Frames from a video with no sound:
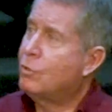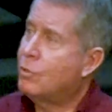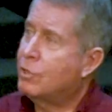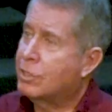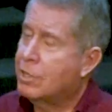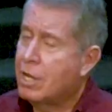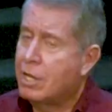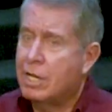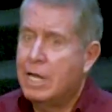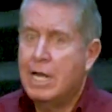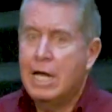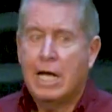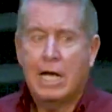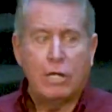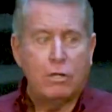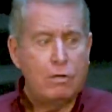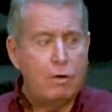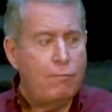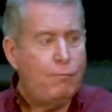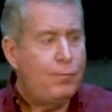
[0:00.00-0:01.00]
going on
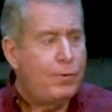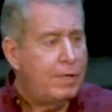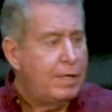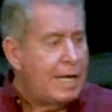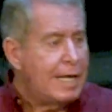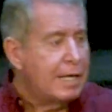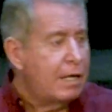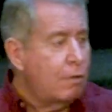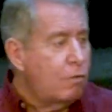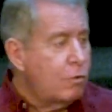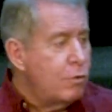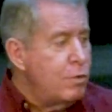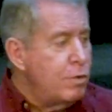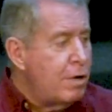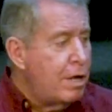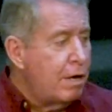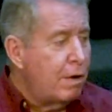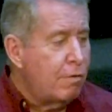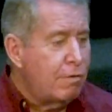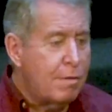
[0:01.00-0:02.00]
and you feel like it's going
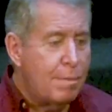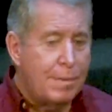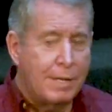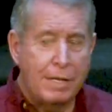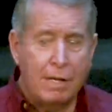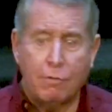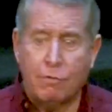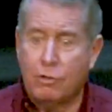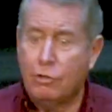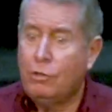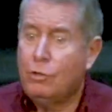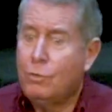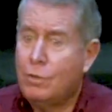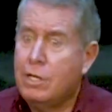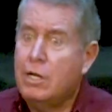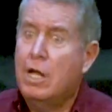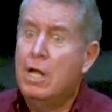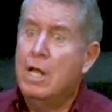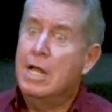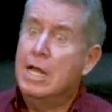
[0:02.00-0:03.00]
on in somebody else, you know
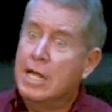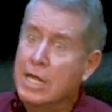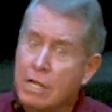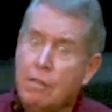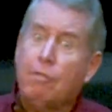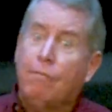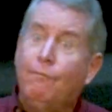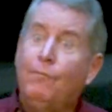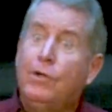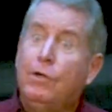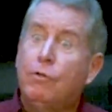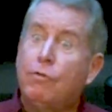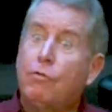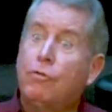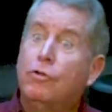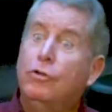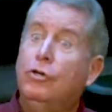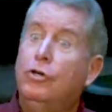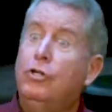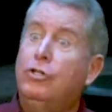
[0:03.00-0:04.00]
what? It feels
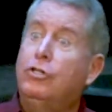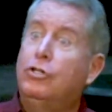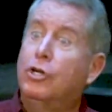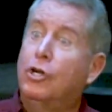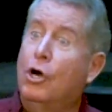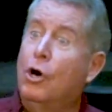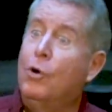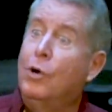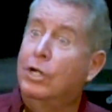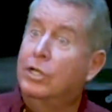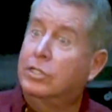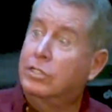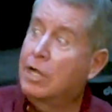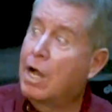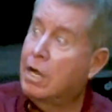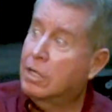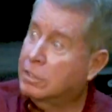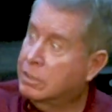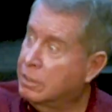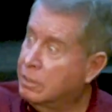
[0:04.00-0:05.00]
good to go and
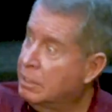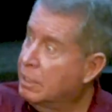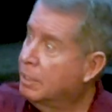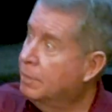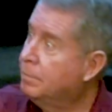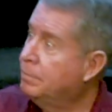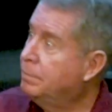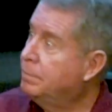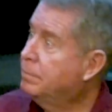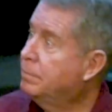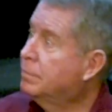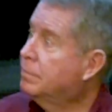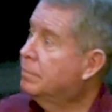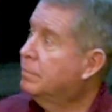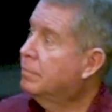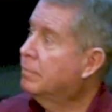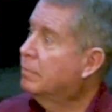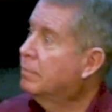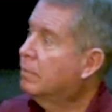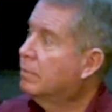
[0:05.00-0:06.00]
talk to them.
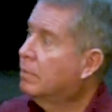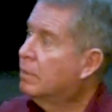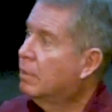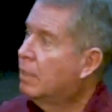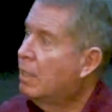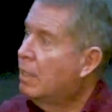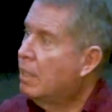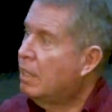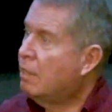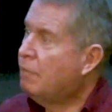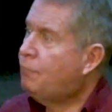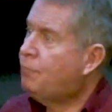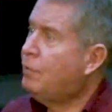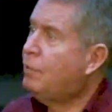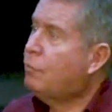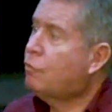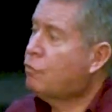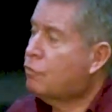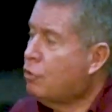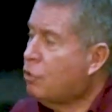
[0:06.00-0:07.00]
It
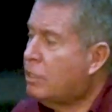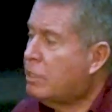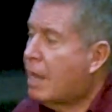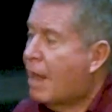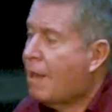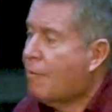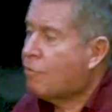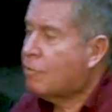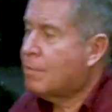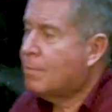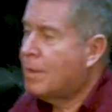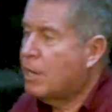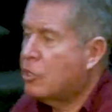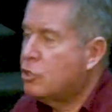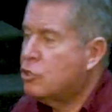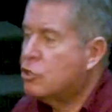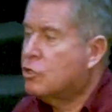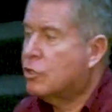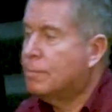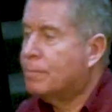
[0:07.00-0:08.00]
feels good to have somebody
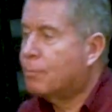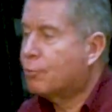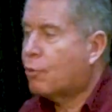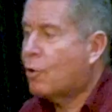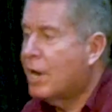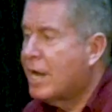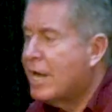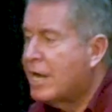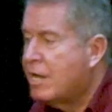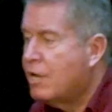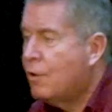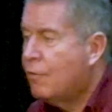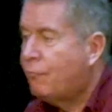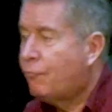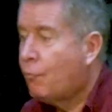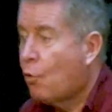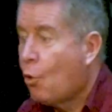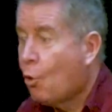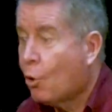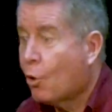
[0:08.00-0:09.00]
you can pray
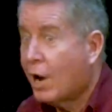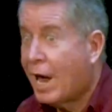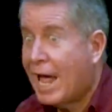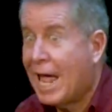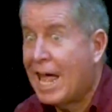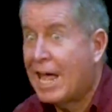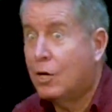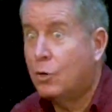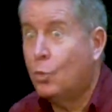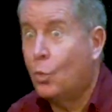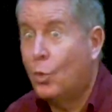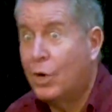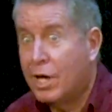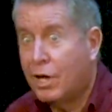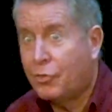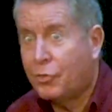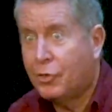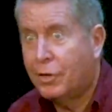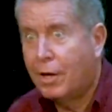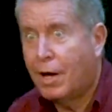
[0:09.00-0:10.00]
for and
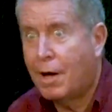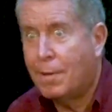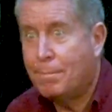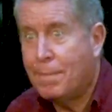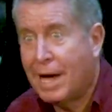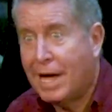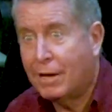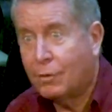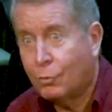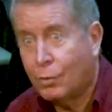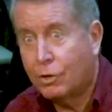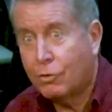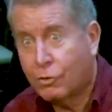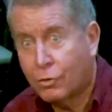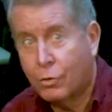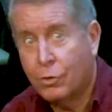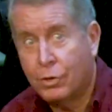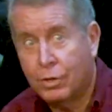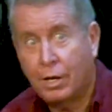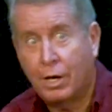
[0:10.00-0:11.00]
with about what's
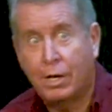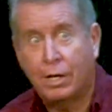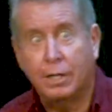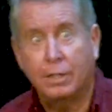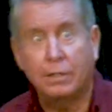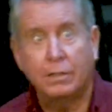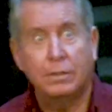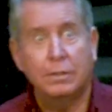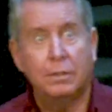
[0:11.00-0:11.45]
going on.